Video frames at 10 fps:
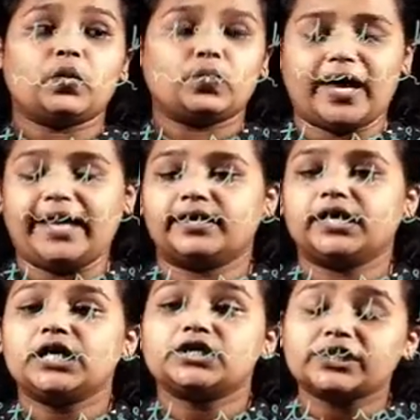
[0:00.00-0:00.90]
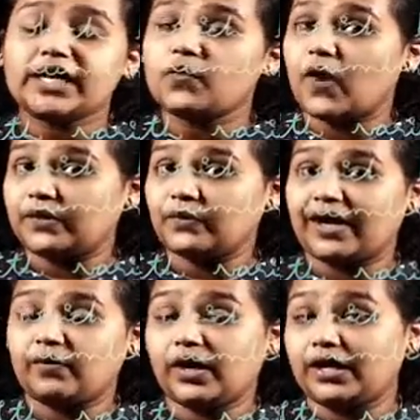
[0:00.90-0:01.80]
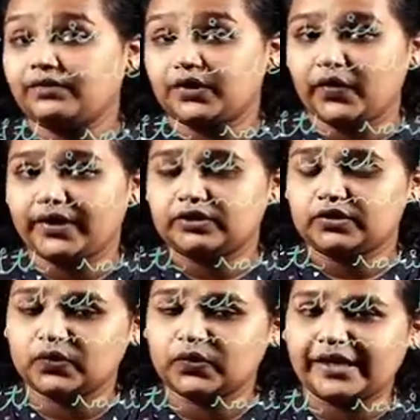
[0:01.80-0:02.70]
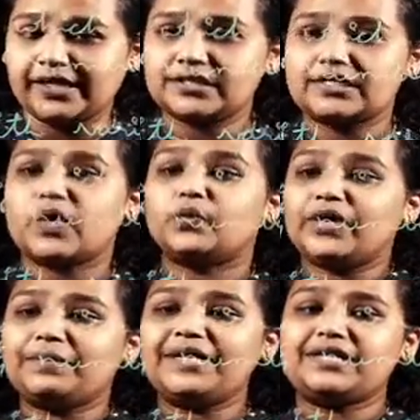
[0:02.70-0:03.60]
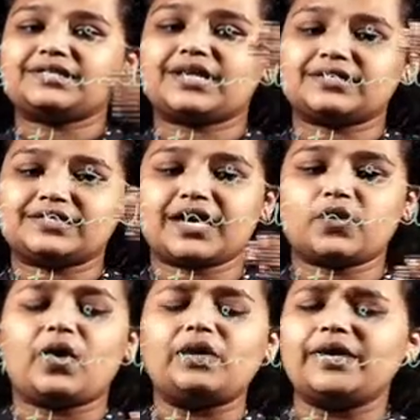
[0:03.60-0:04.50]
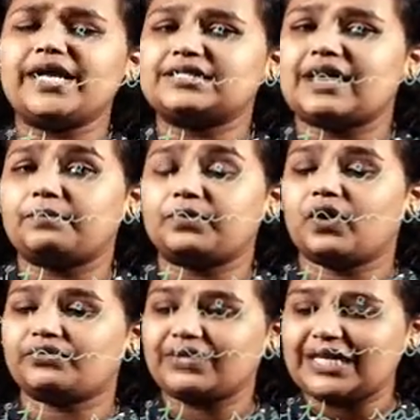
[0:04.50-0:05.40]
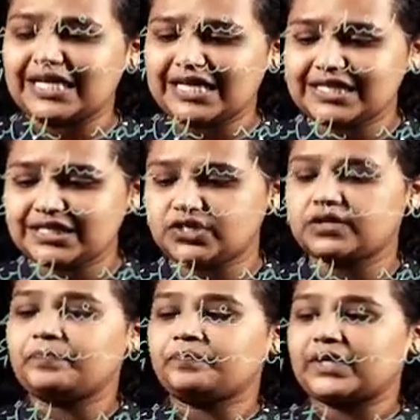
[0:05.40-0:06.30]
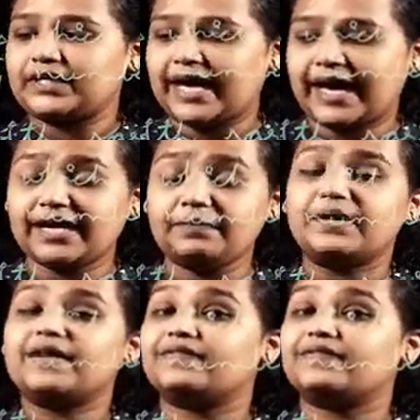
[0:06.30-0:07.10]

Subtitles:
Well, today what are we going to do is, we'll be discussing one example of each type,